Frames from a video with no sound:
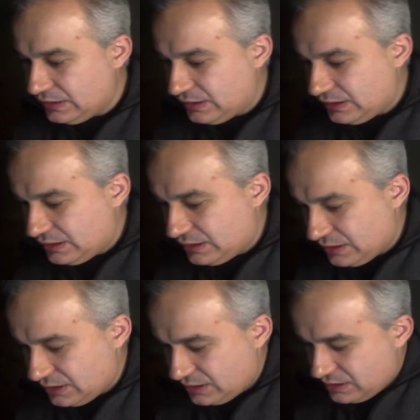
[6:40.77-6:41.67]

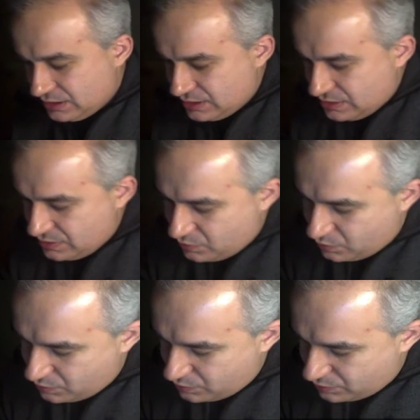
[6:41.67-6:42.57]

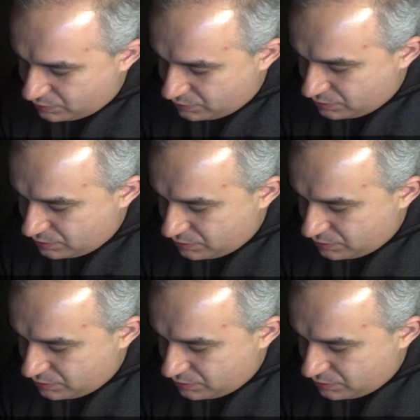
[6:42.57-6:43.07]
Nobody speaks.